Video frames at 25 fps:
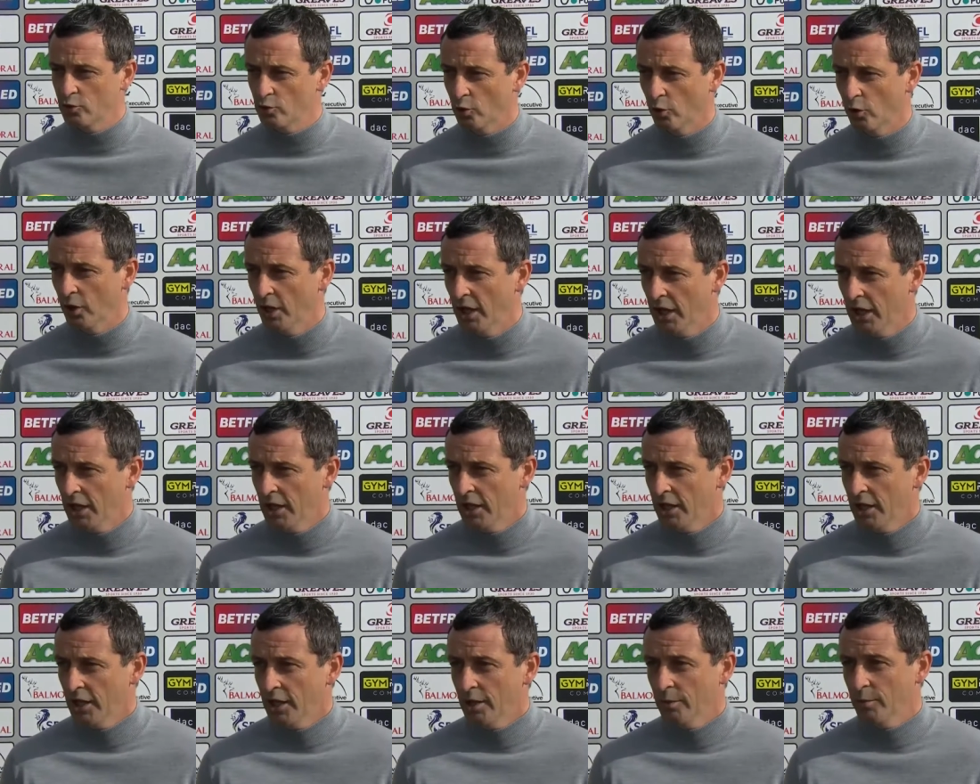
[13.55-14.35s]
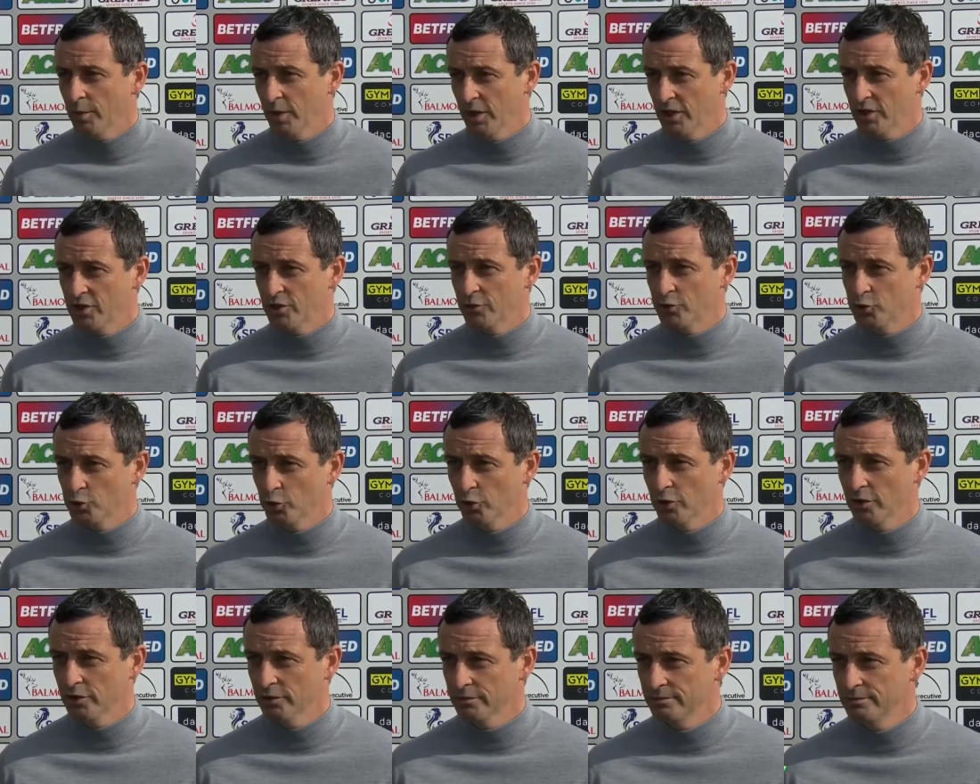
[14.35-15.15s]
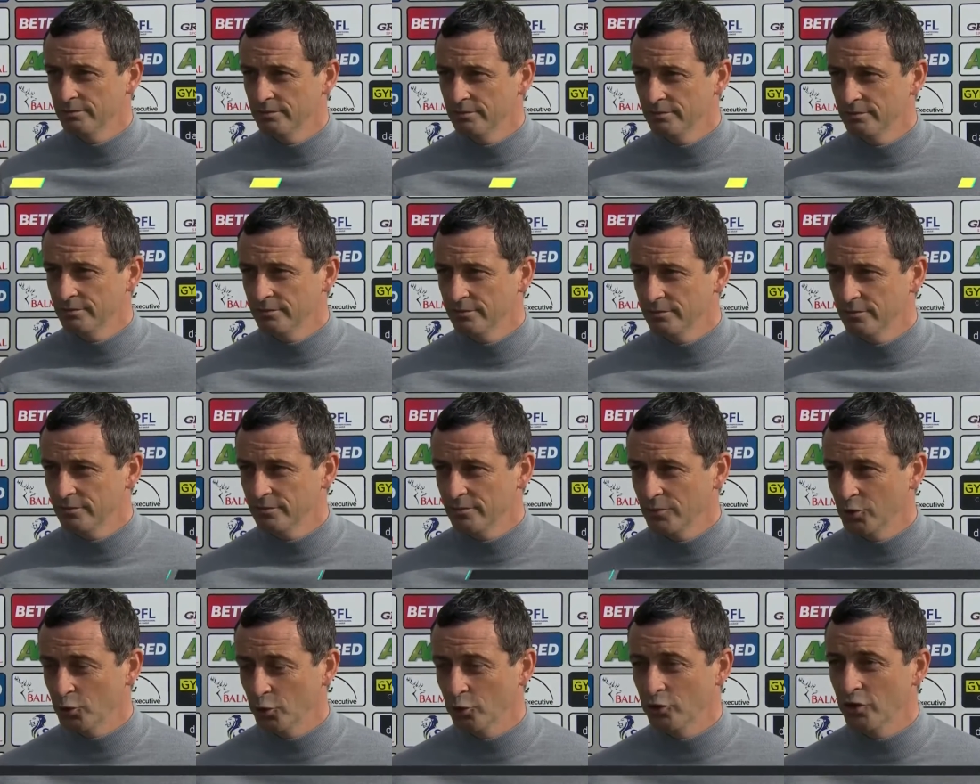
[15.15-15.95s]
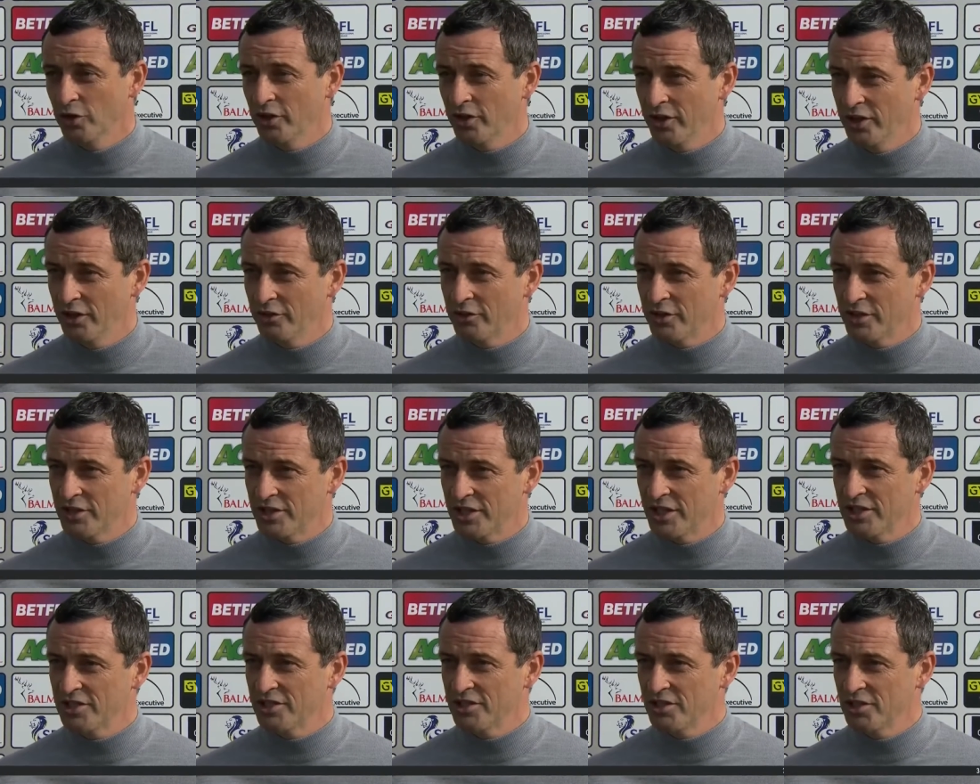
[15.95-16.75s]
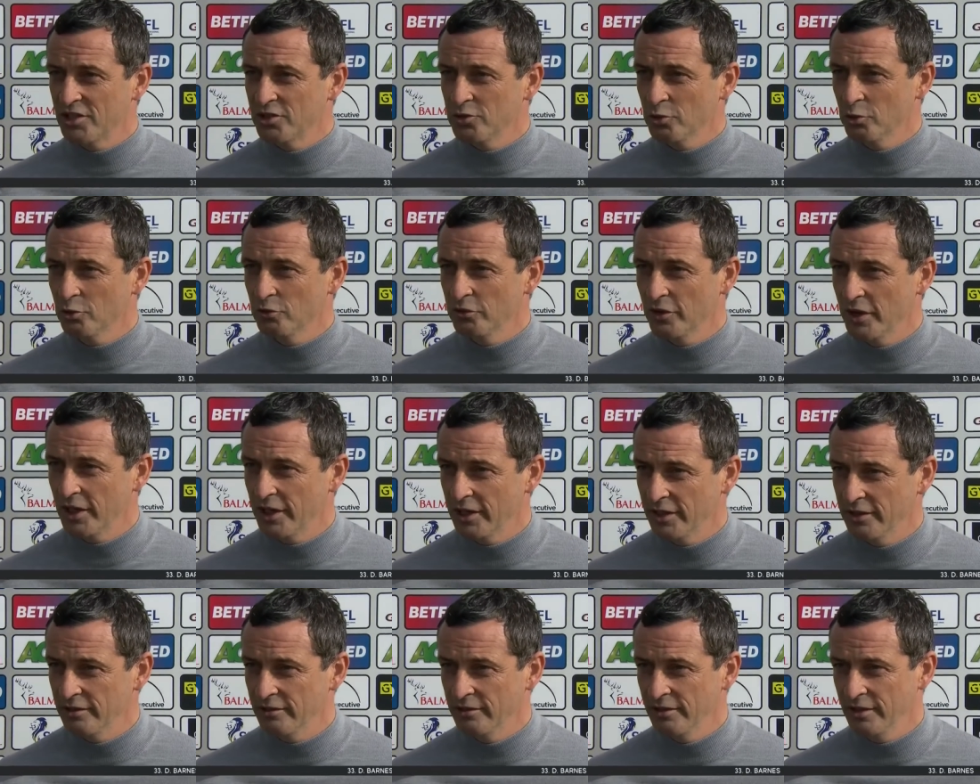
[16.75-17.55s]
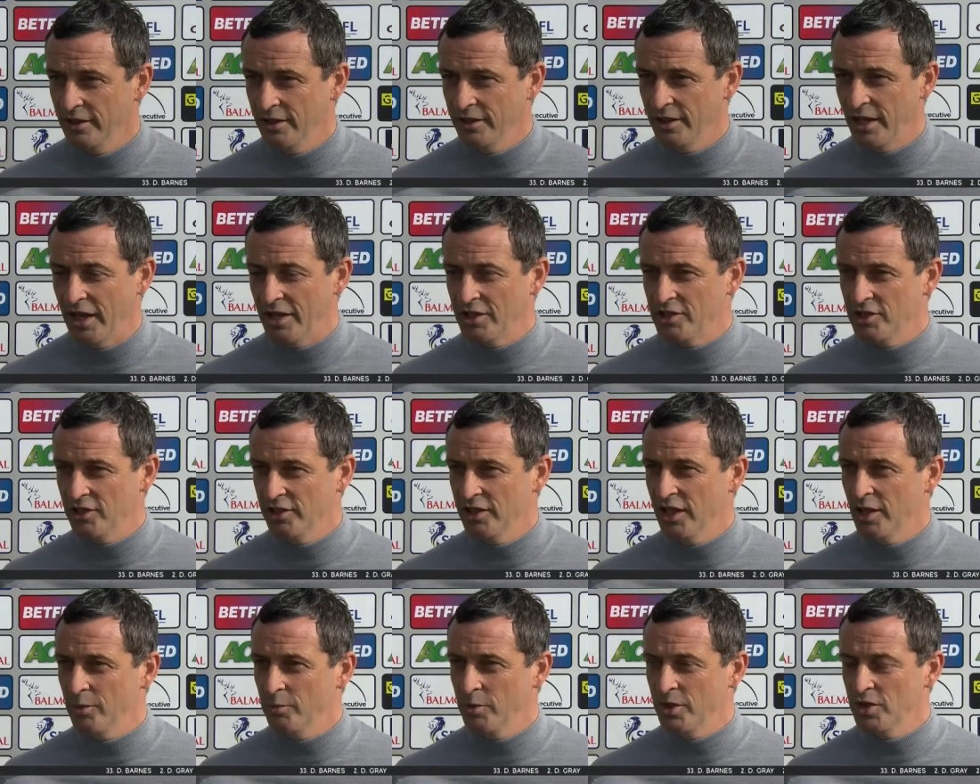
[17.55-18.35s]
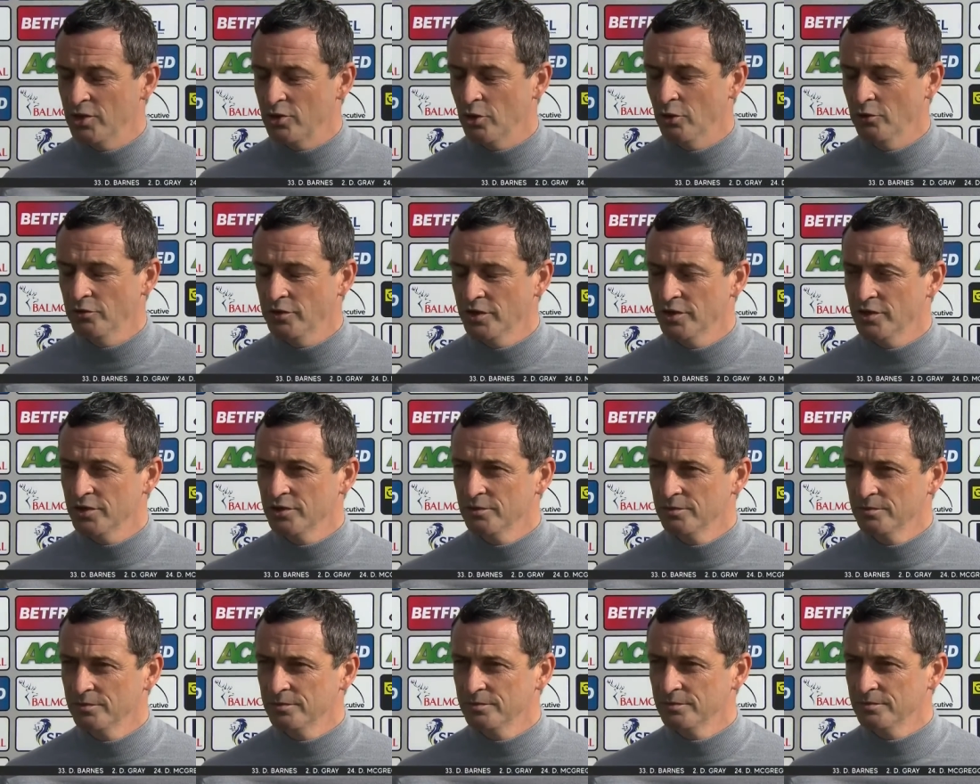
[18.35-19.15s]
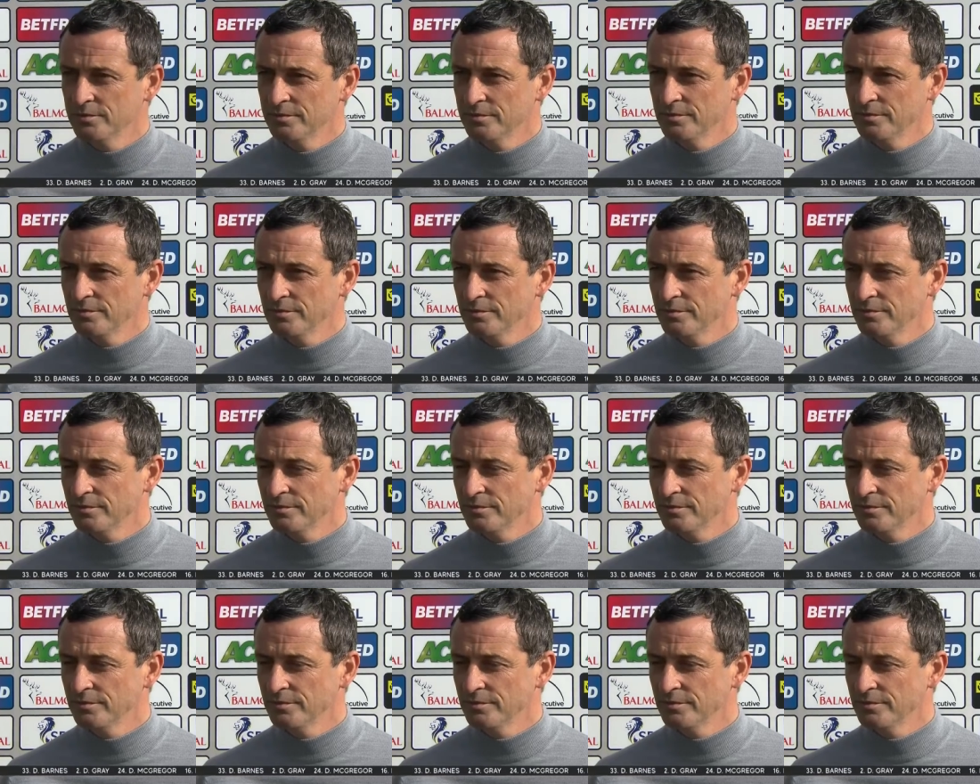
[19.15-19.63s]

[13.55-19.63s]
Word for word: So players have shown a good degree of consistency so far, and naturally that breeds confidence. How